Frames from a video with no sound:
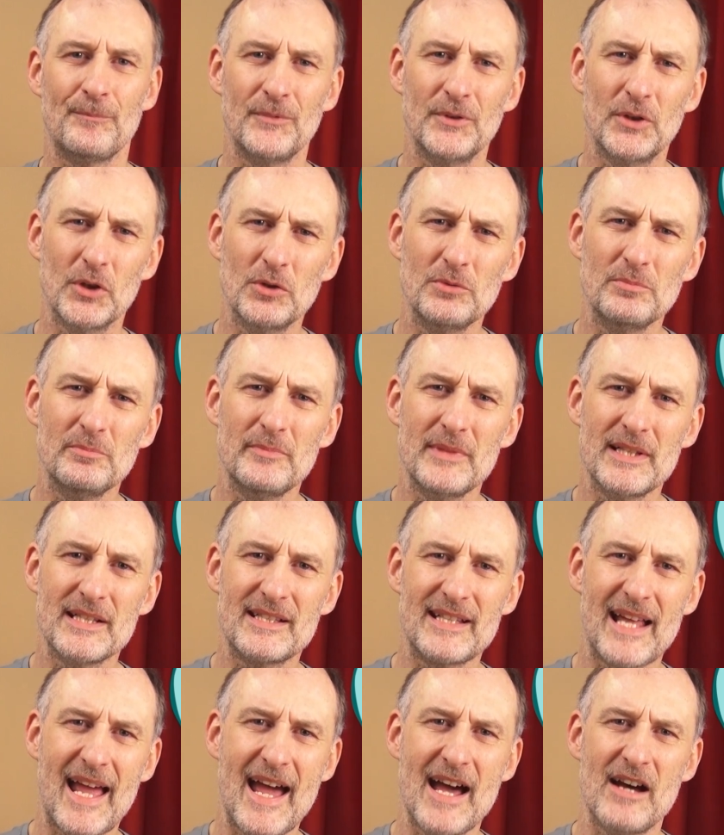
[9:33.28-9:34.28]
Don't
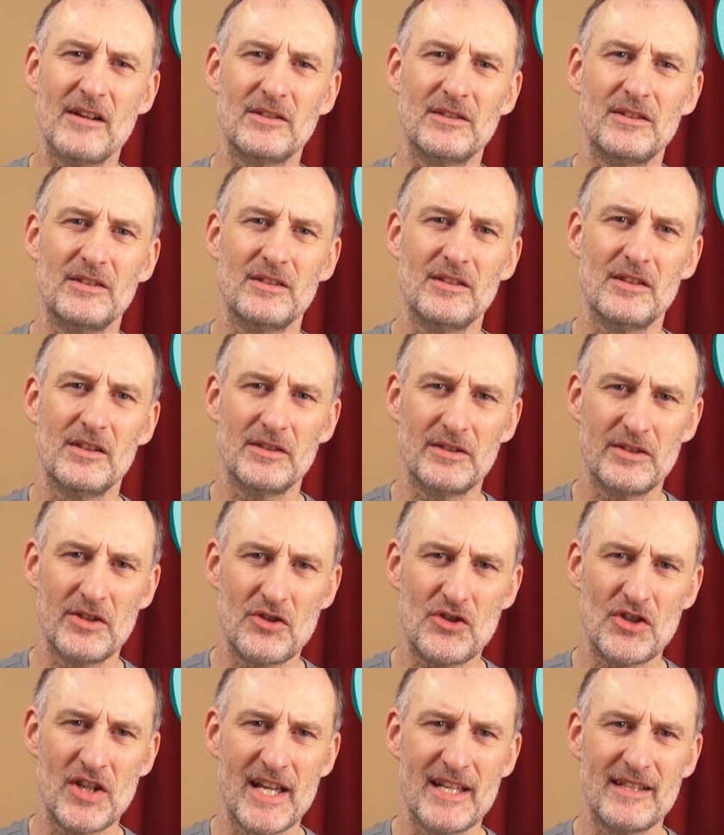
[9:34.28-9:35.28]
miss out on the
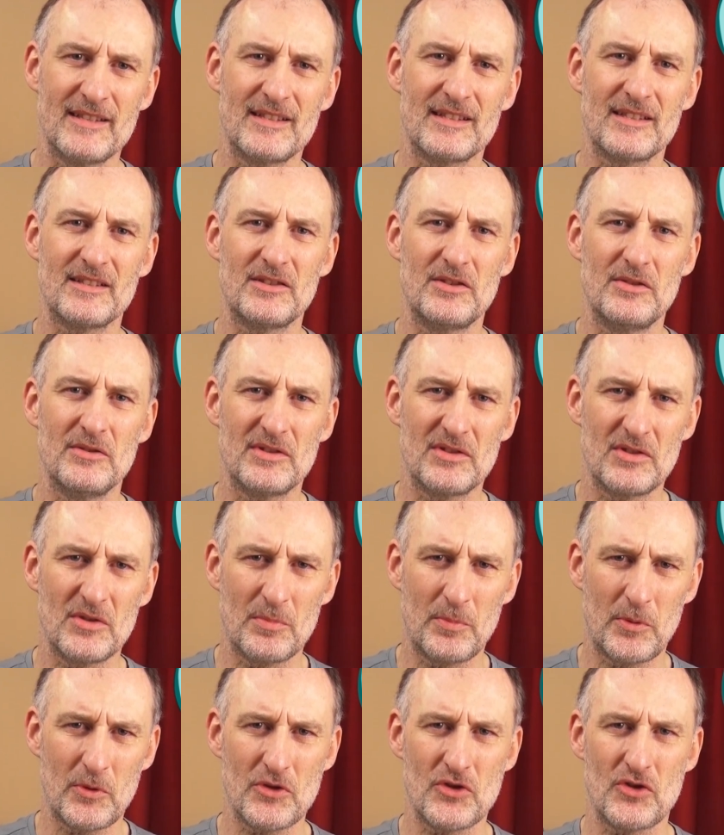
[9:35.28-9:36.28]
chance to
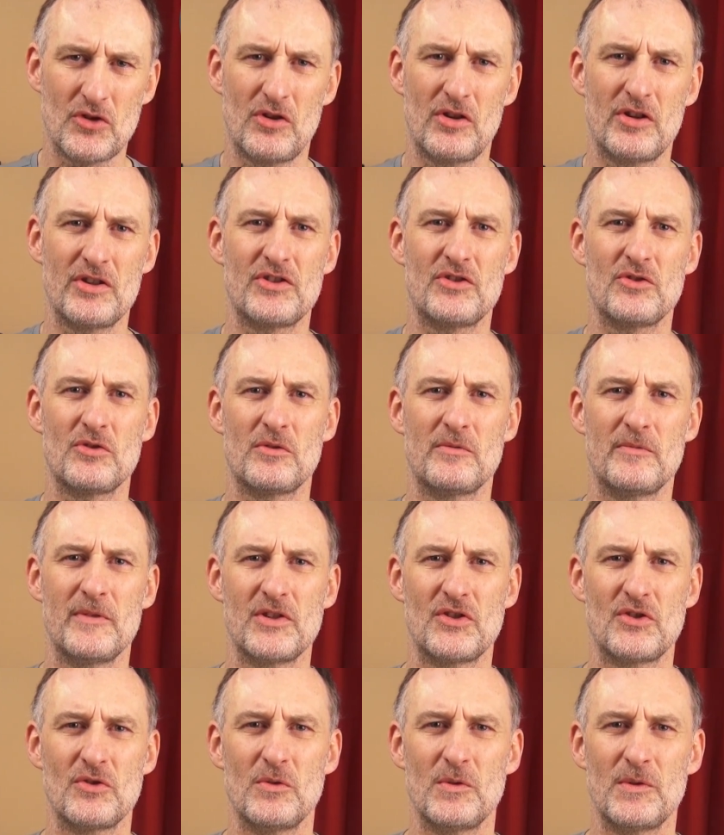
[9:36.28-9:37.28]
supercharge your
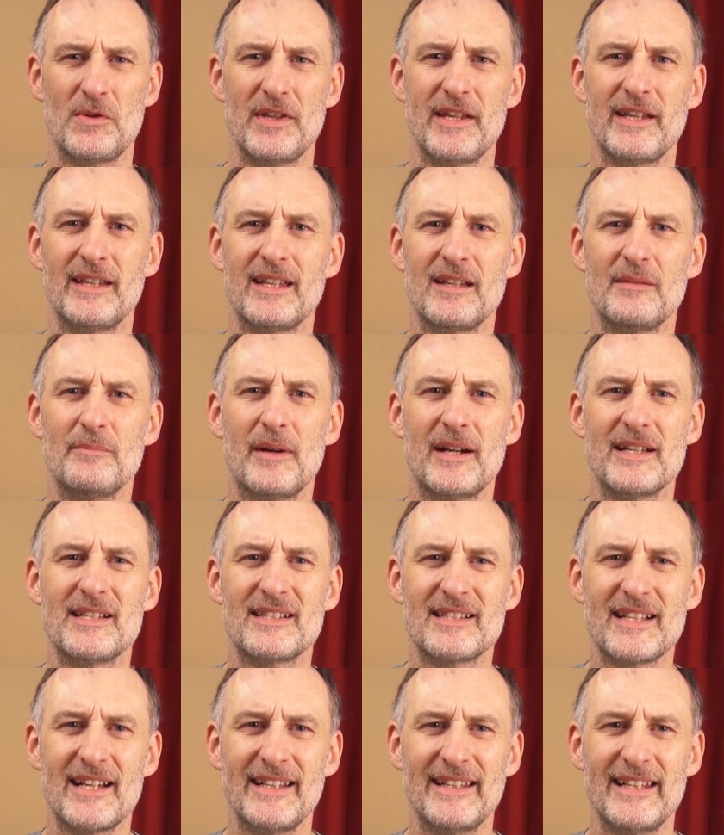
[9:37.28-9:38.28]
visual thinking by
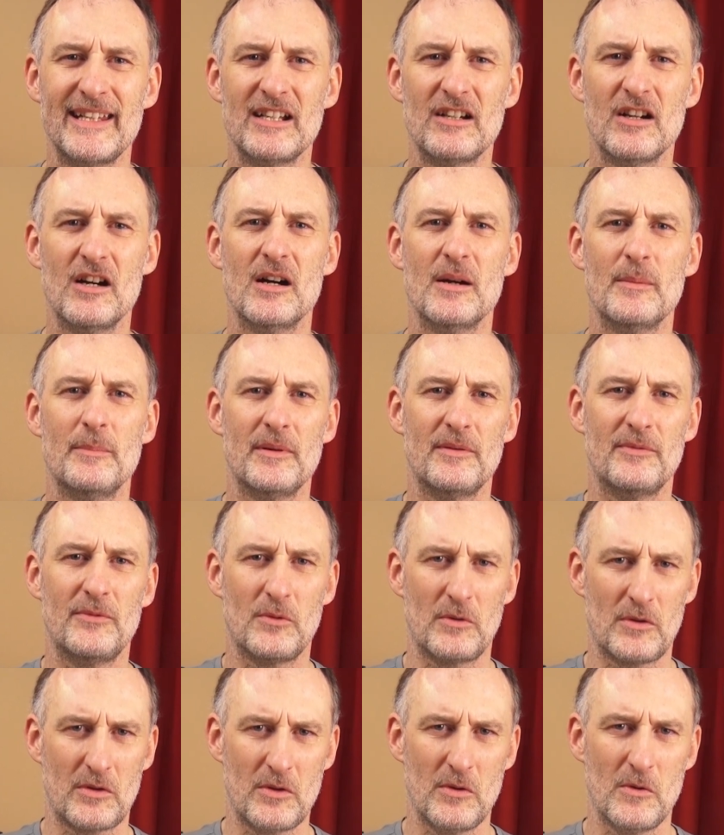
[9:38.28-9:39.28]
signing up
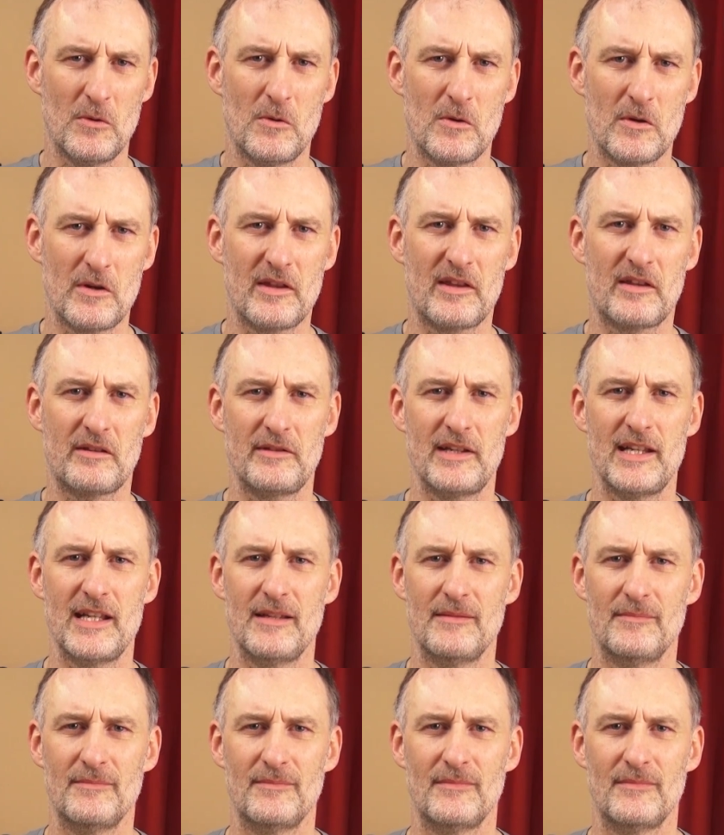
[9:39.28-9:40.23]
for Cohort 3.